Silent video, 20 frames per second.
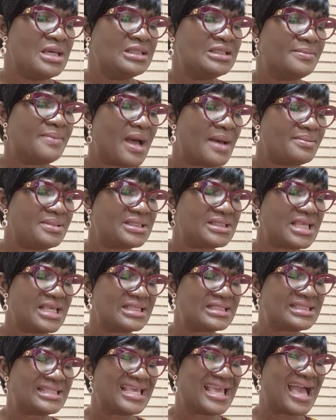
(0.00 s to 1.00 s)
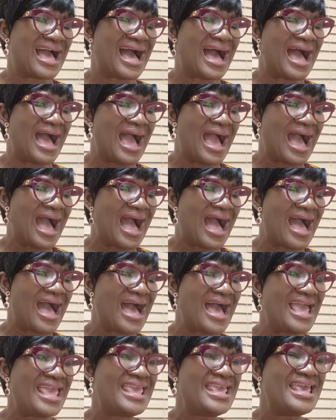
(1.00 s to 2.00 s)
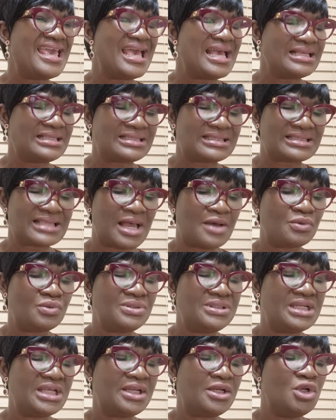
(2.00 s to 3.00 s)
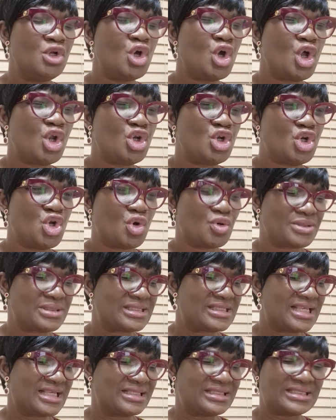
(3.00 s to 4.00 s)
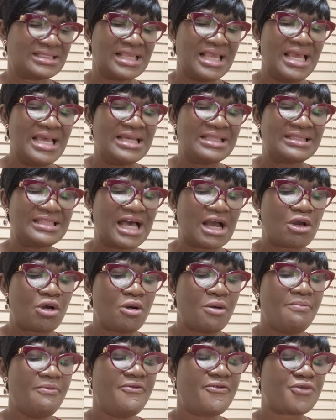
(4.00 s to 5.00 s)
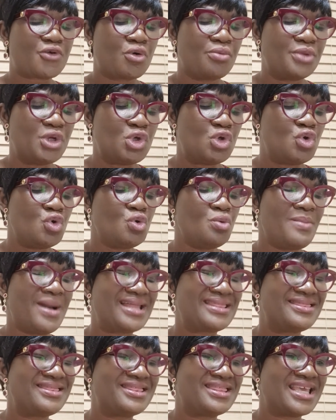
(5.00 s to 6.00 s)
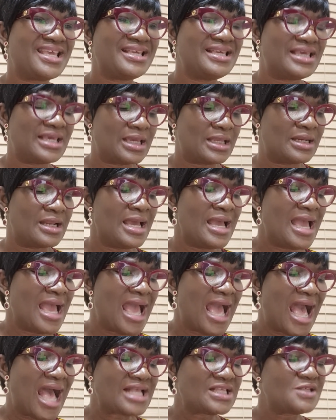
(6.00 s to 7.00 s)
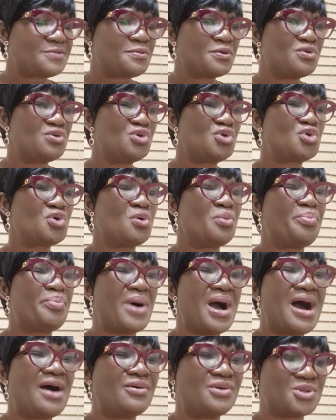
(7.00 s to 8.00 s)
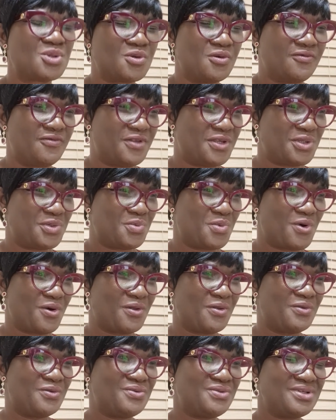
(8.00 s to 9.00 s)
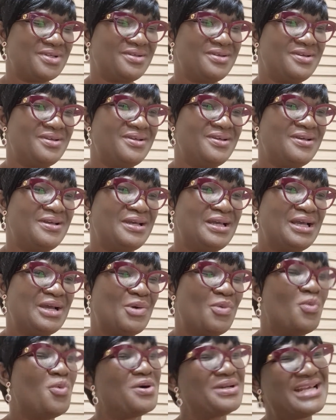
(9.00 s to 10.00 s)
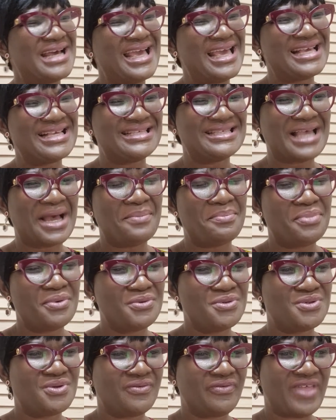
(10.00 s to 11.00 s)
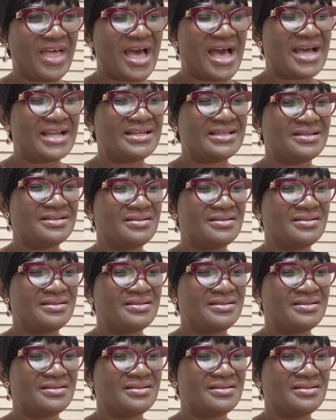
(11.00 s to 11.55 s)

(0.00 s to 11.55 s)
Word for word: The Bible says they are high-sounding nonsense that come from human thinking and spiritual powers of this world. What are examples of that?